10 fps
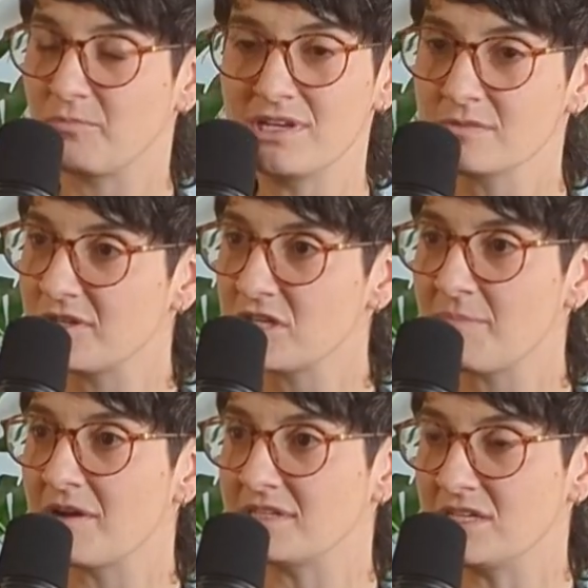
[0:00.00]
We switch up
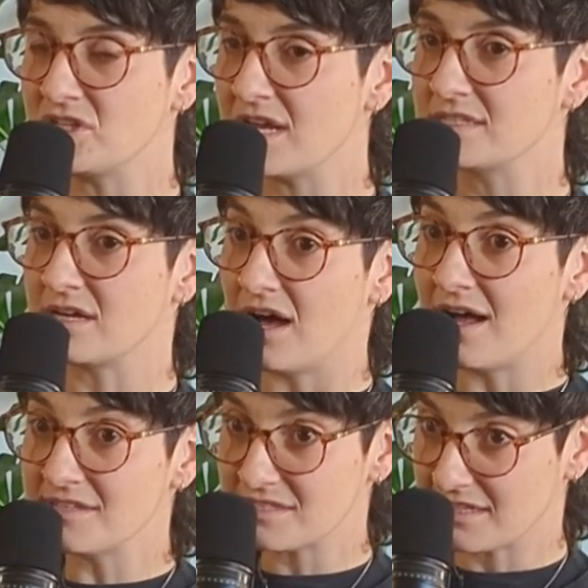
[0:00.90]
our DJs
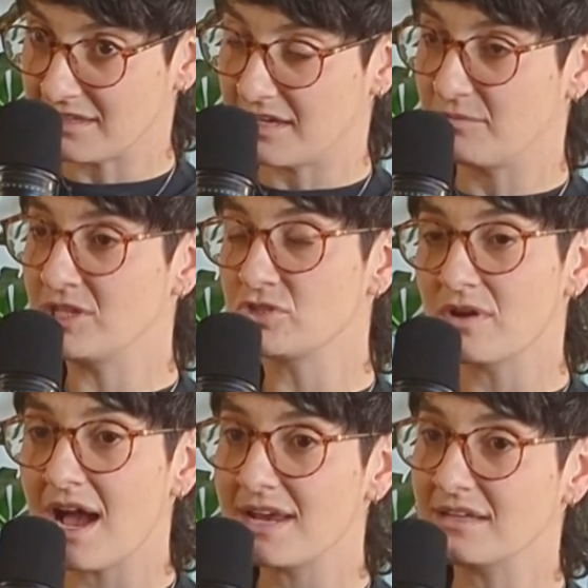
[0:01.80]
constantly. We
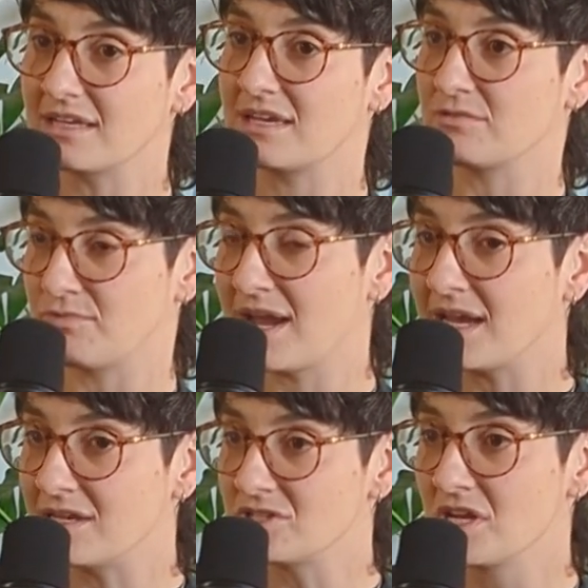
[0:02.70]
try to like get
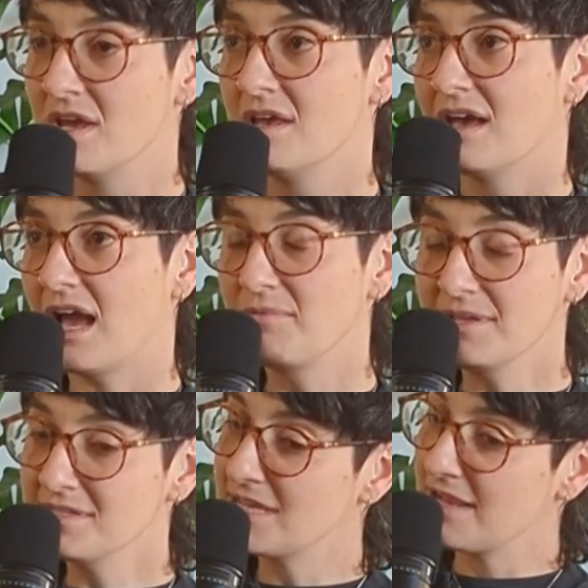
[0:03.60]
range. I
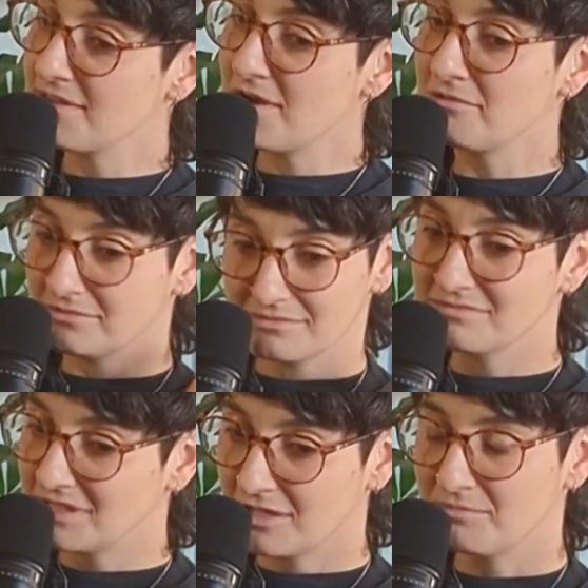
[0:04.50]
will say though,
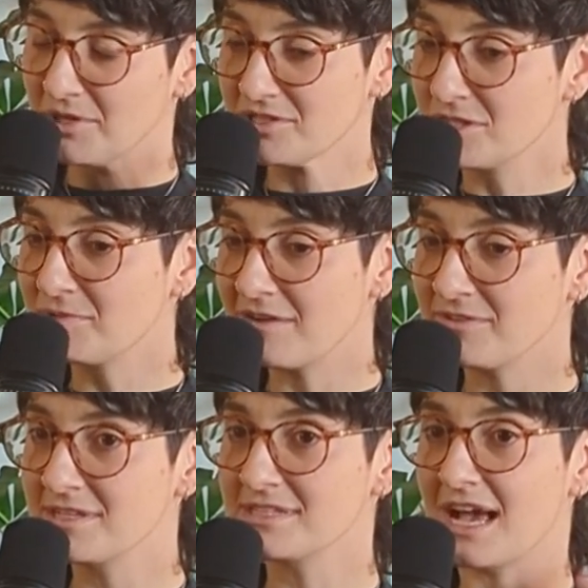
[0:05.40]
personal
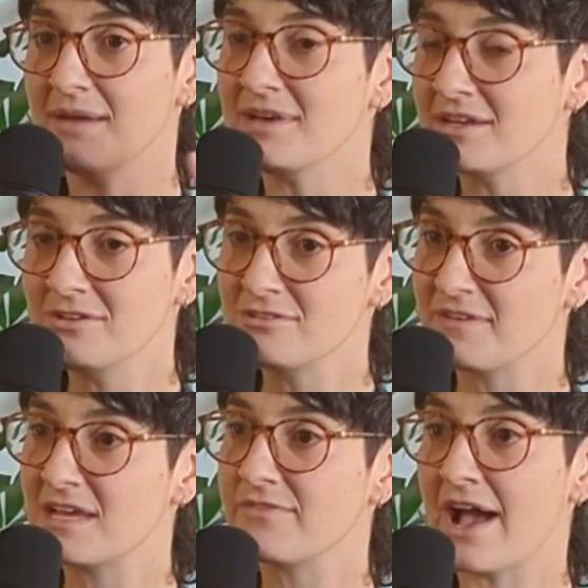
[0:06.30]
preference. I'm not a huge
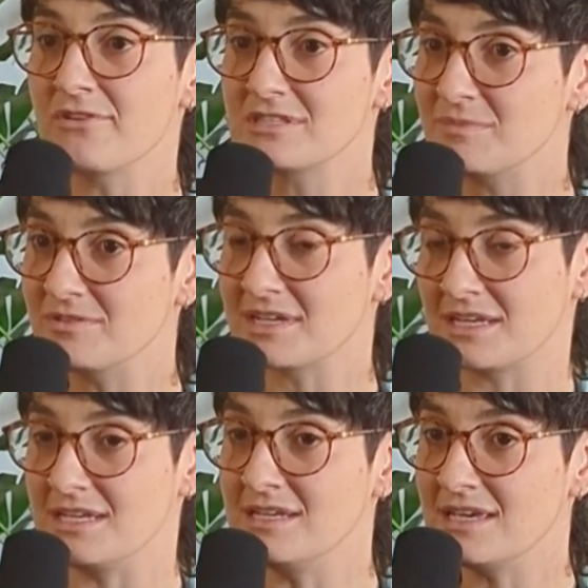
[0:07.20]
fan of house music
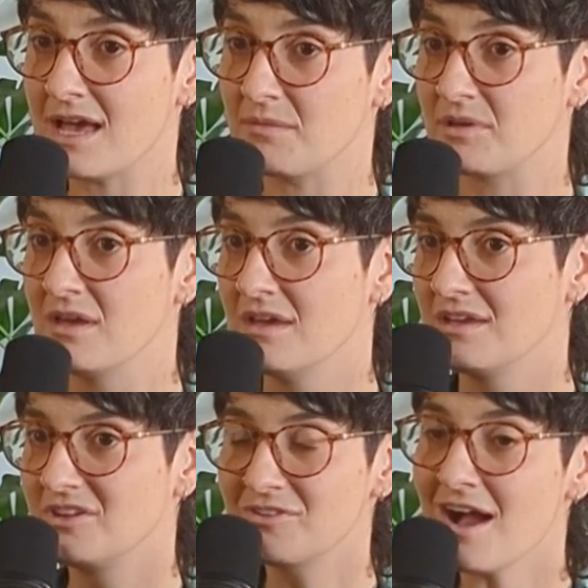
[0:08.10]
and EDM.
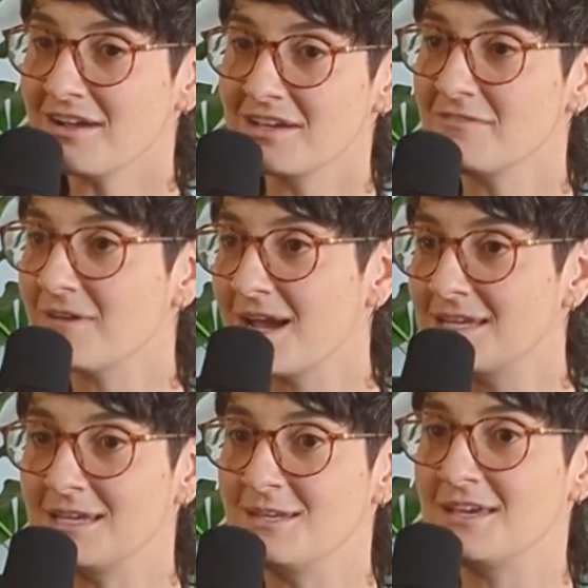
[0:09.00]
You're not gonna find
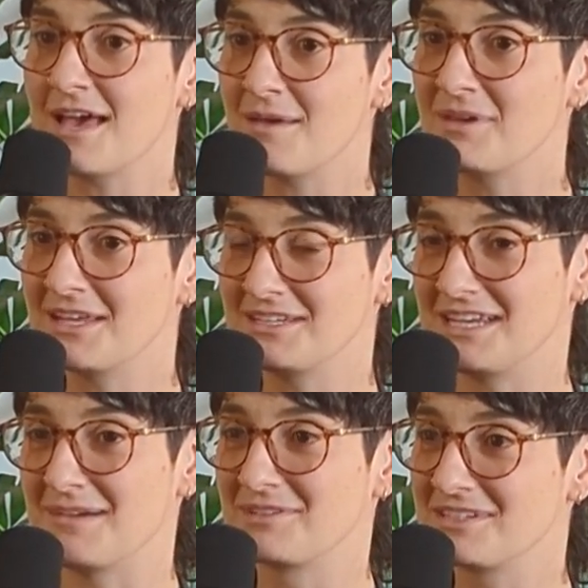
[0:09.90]
EDM at a
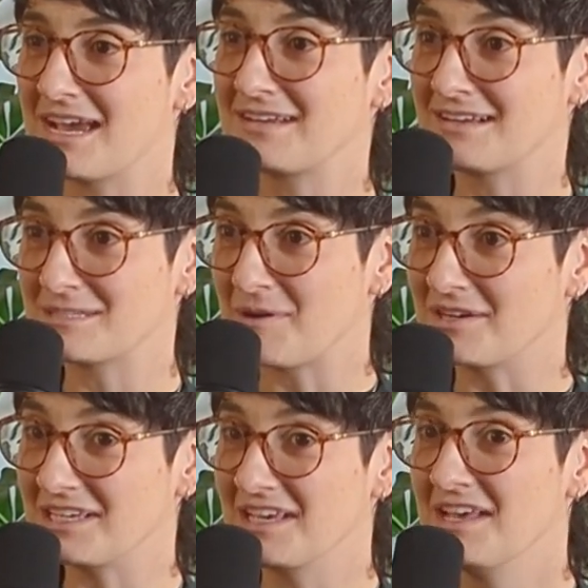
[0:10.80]
Damn Good Dykes Nights
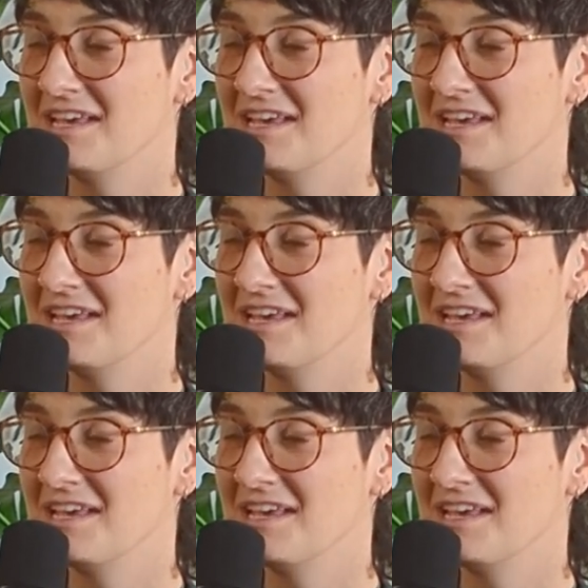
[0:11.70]
party.